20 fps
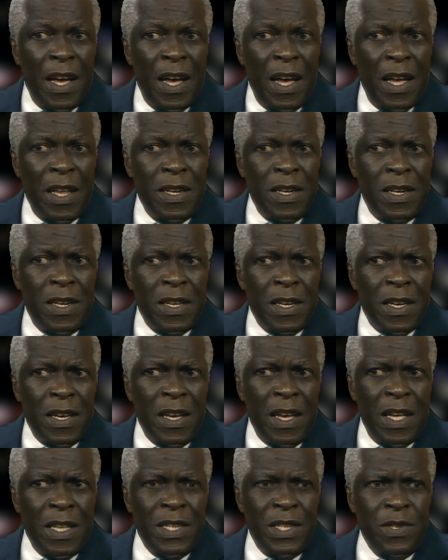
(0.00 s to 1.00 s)
and
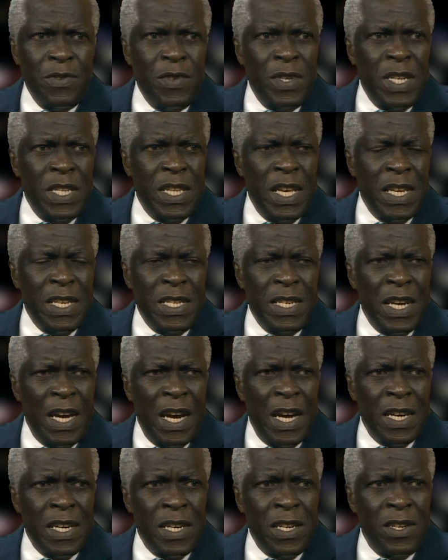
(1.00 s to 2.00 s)
as soon as I
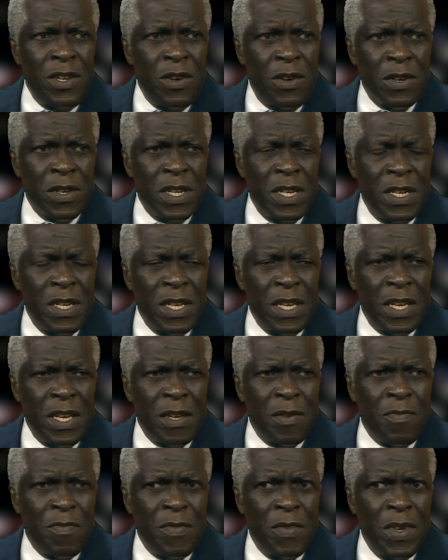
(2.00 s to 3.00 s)
started talking to
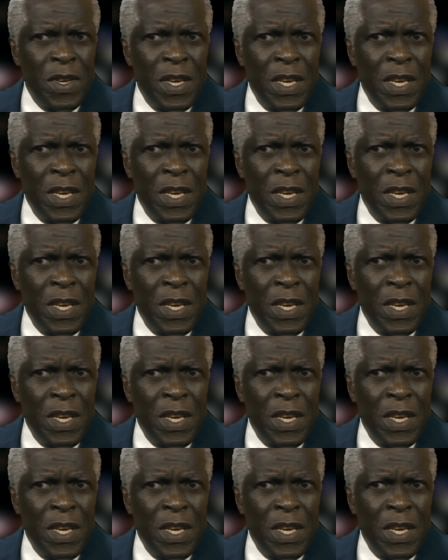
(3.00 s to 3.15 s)
him,